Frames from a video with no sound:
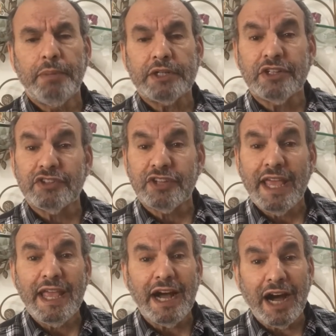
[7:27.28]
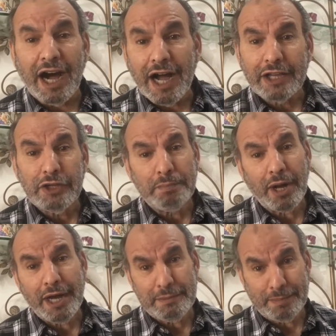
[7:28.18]
But to say
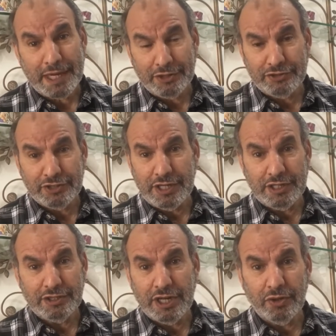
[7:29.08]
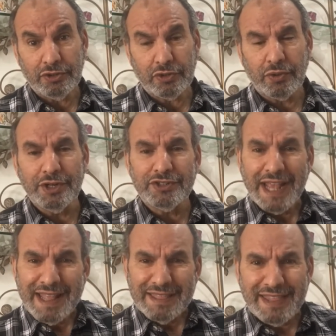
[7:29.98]
occupied Palestinian territories,
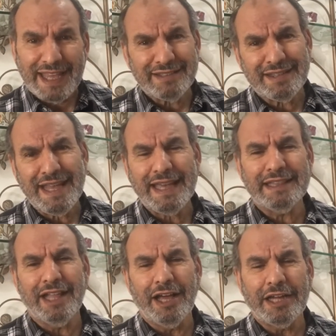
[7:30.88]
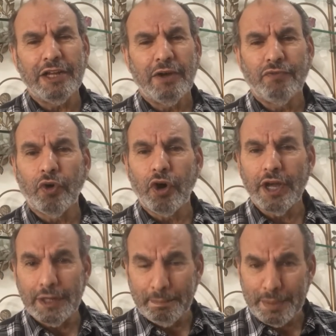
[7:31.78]
that's the headline for
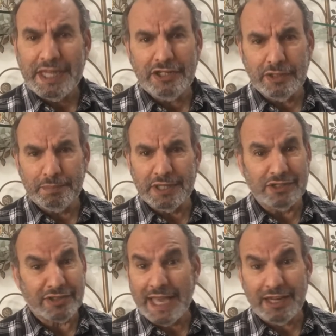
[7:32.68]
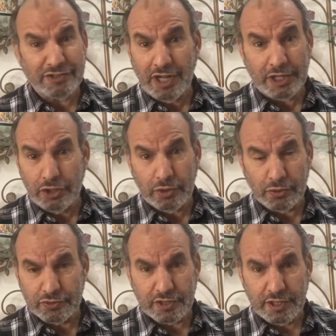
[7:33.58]
an opinion piece. That is not
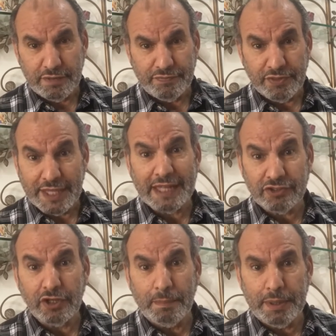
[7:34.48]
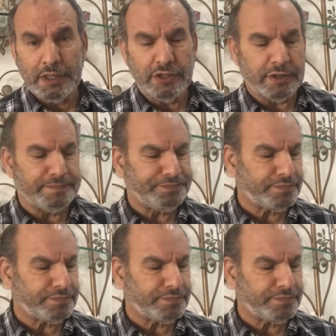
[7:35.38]
news. That's opinion.